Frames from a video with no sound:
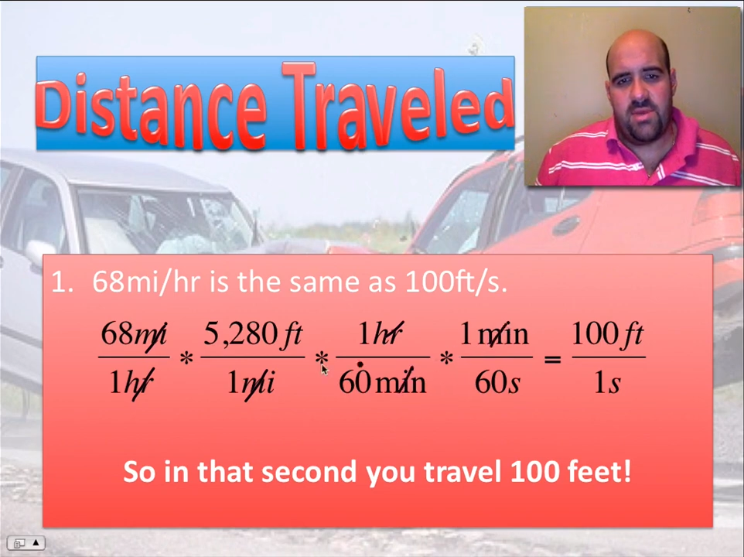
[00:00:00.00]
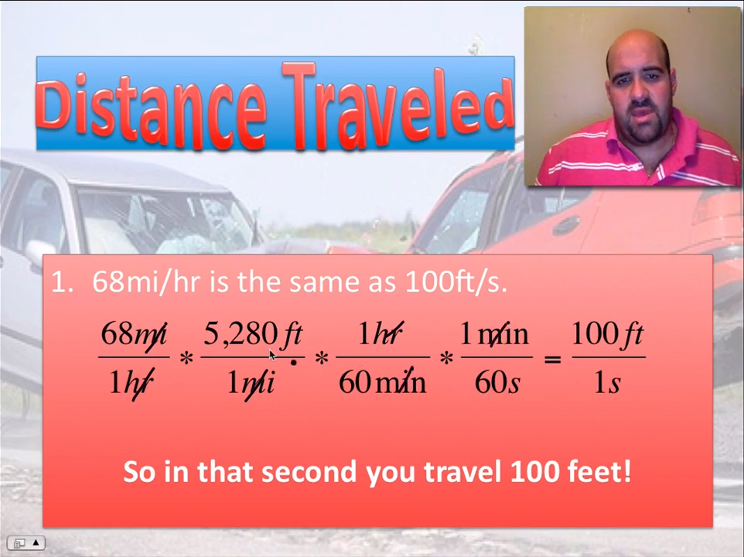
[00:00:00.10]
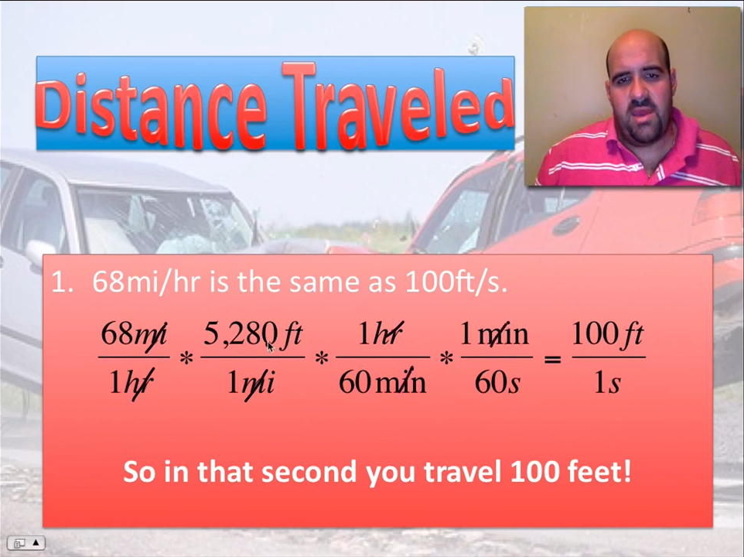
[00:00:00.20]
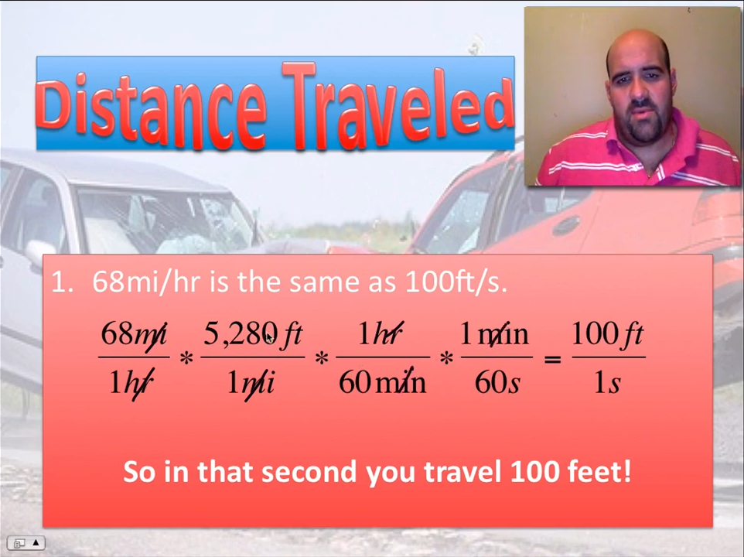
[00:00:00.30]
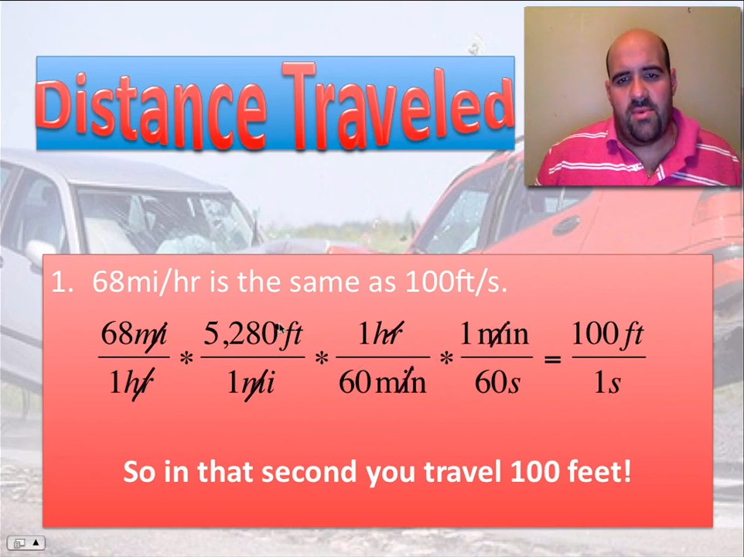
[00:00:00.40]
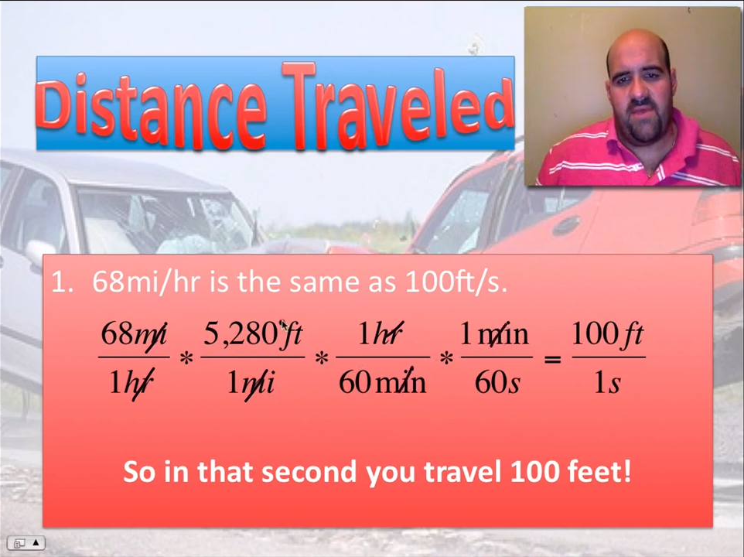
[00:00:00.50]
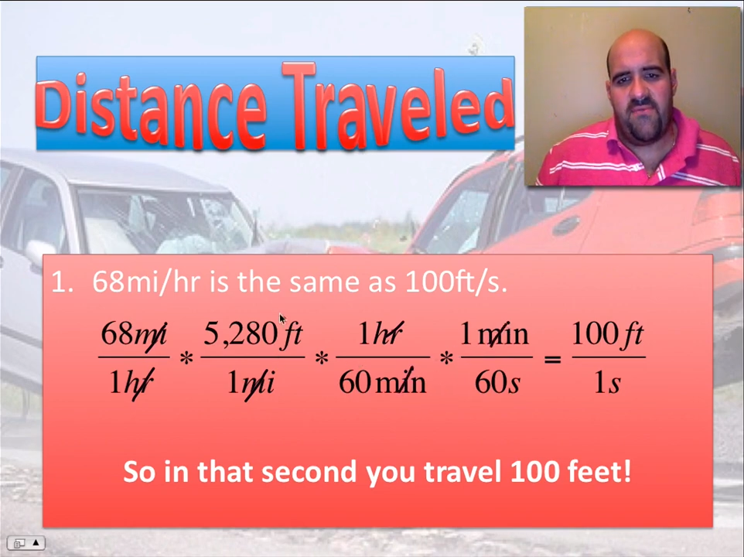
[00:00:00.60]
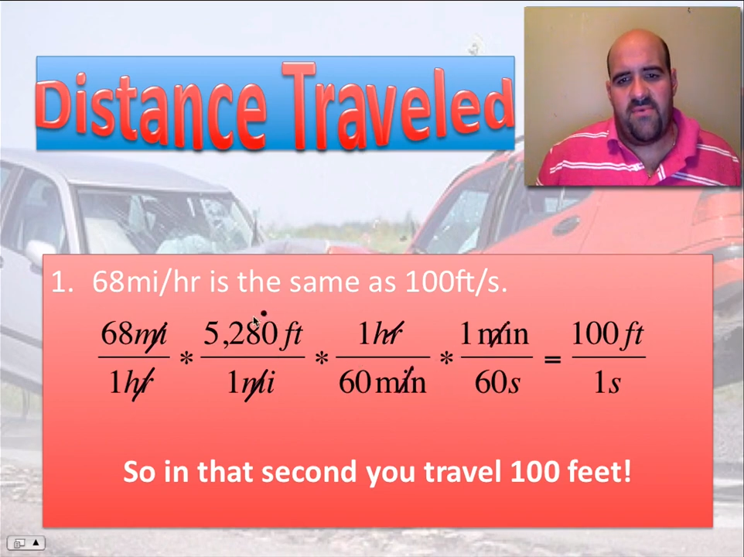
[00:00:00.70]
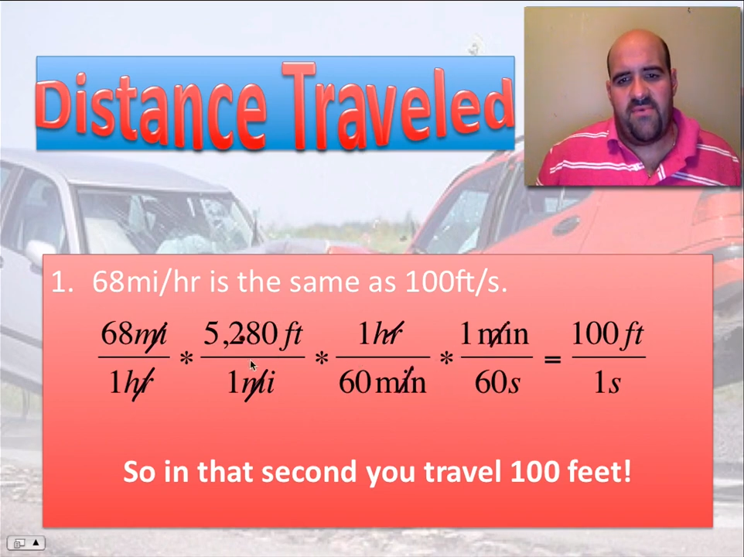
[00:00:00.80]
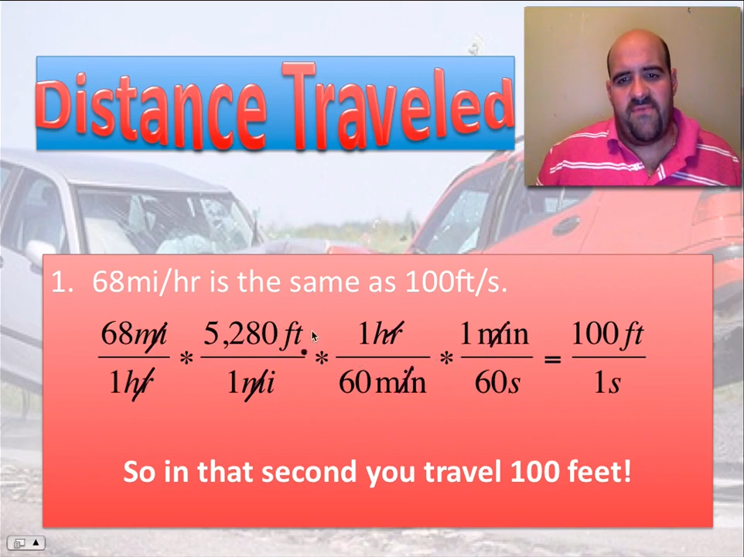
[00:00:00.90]
and we're
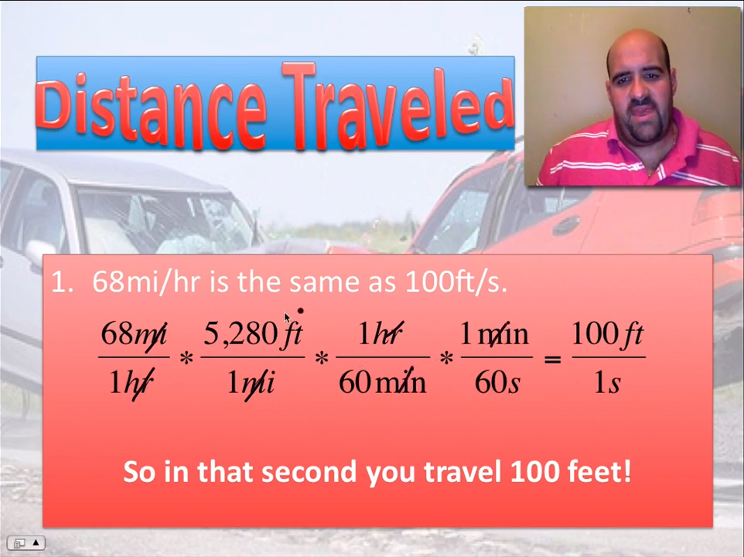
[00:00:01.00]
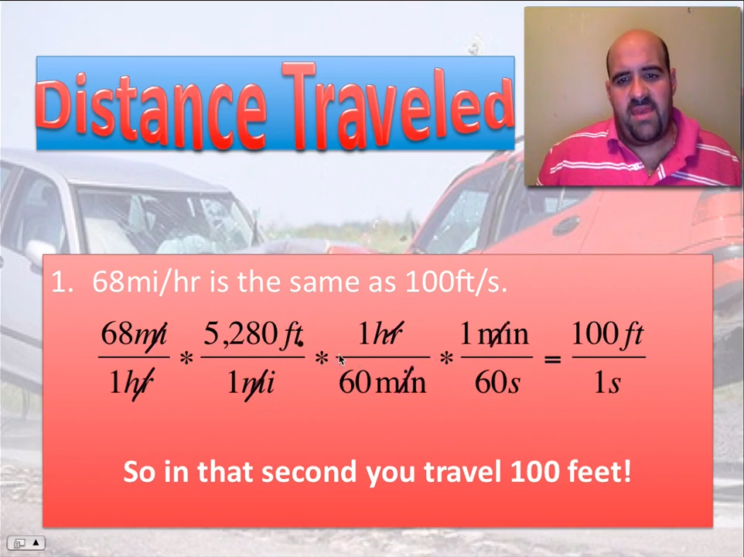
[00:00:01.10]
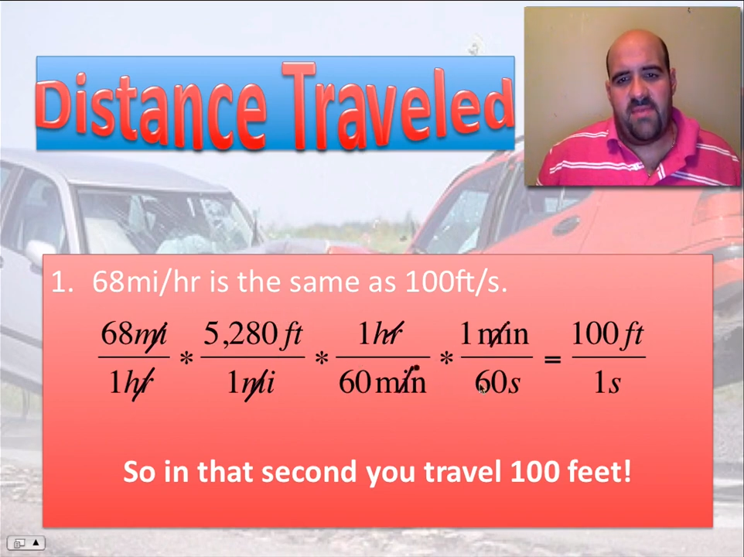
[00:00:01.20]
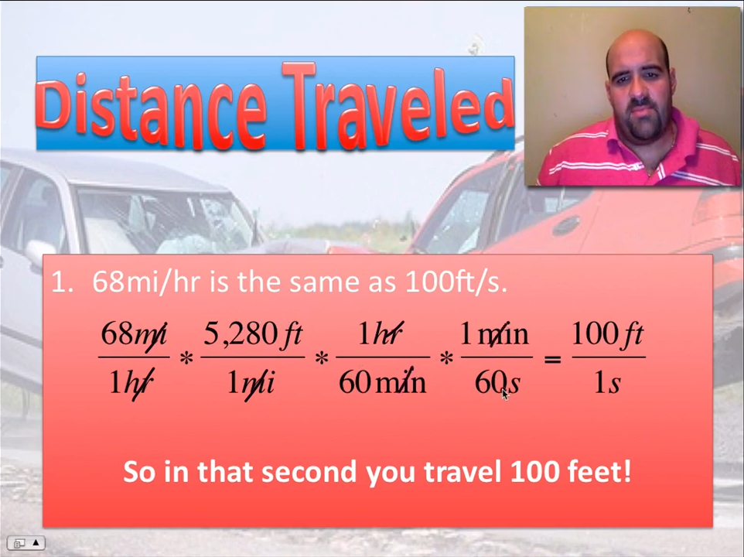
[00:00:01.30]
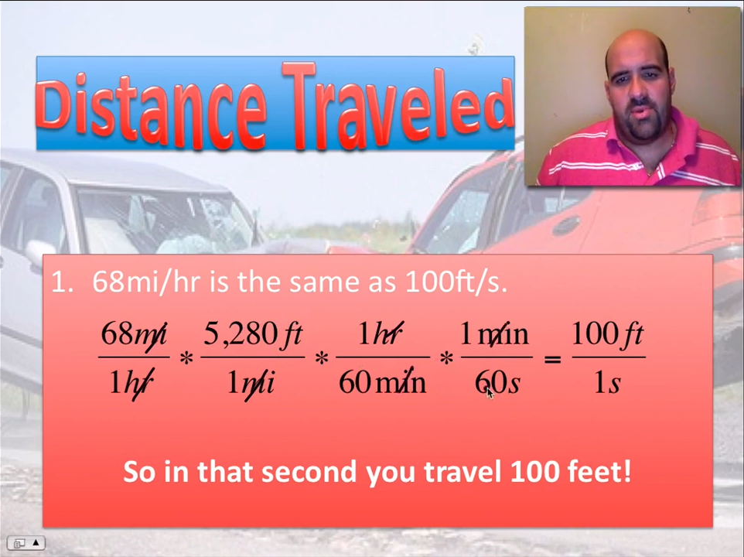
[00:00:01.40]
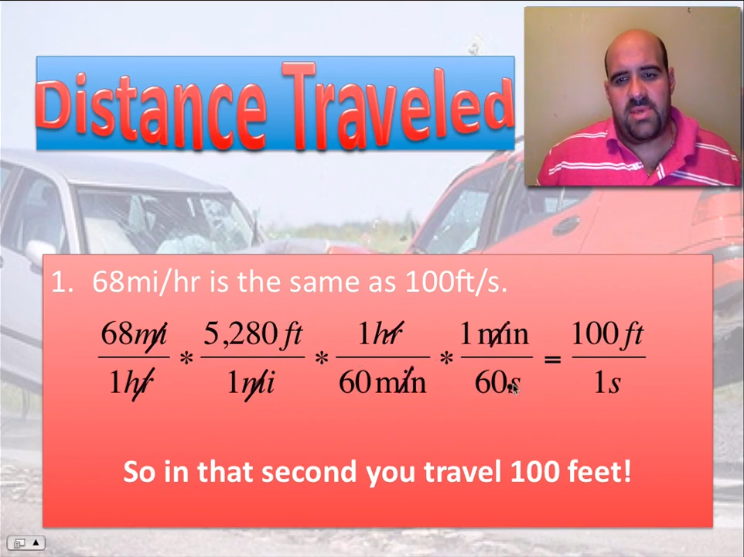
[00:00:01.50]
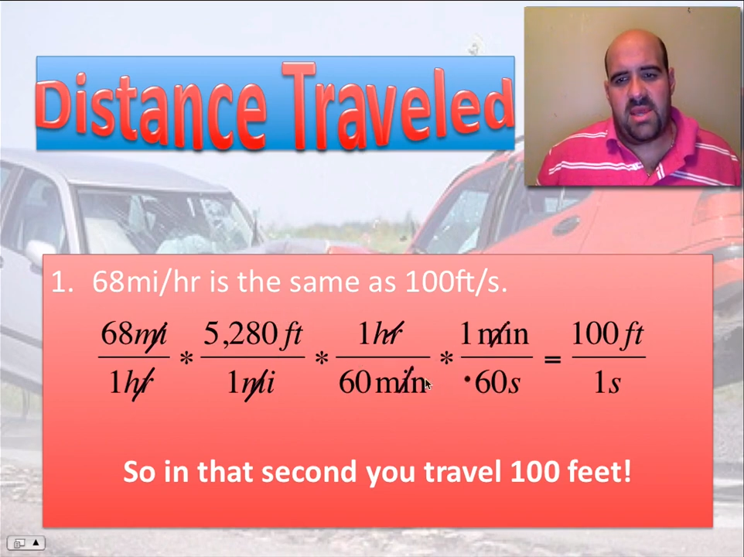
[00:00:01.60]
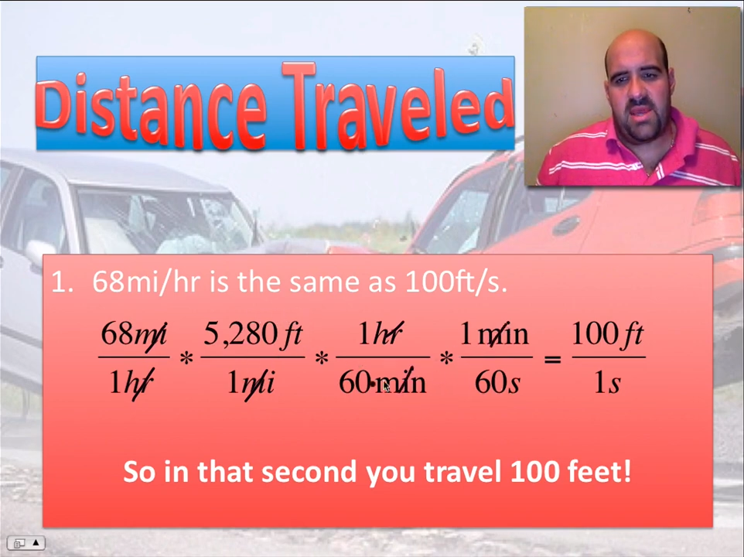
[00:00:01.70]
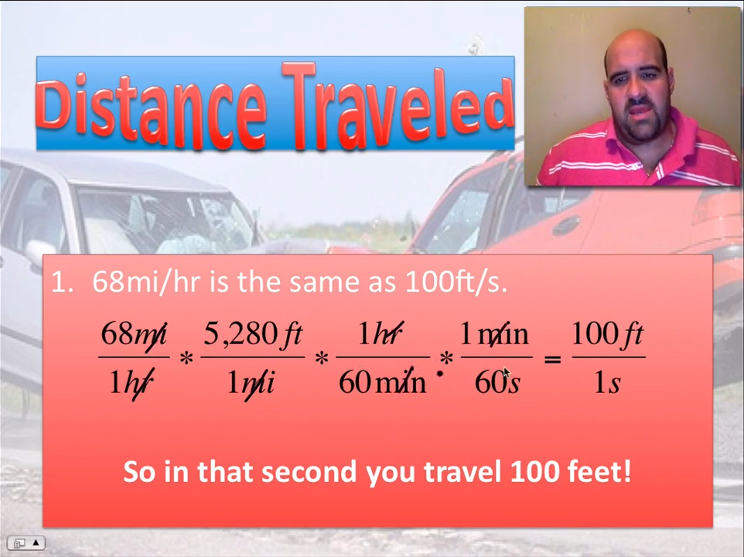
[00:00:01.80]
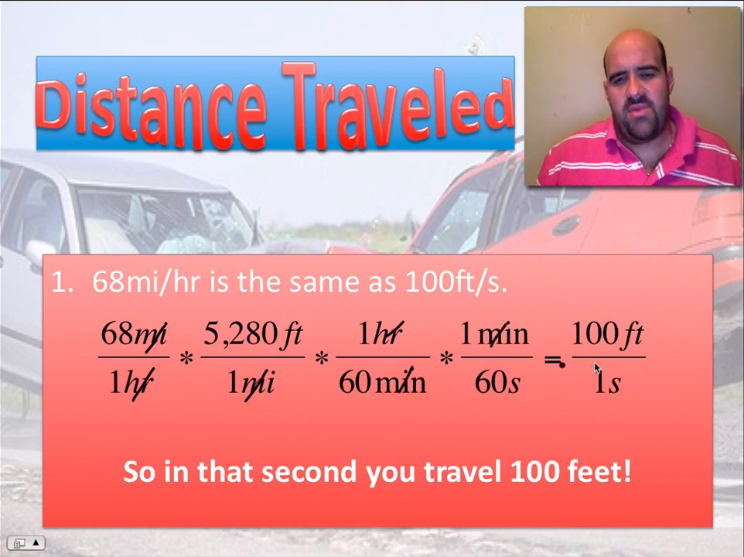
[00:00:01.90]
left with feet per second.